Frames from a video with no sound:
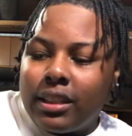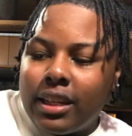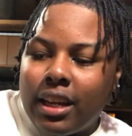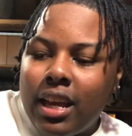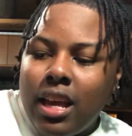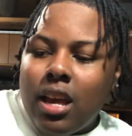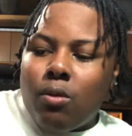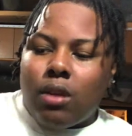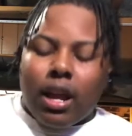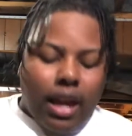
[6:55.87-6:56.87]
Then
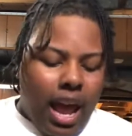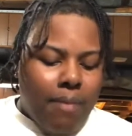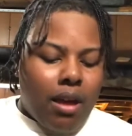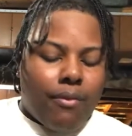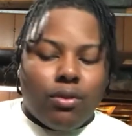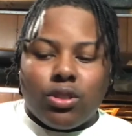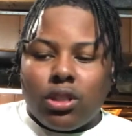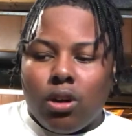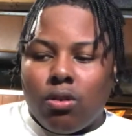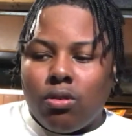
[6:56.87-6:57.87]
when I came back from the
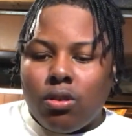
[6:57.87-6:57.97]
store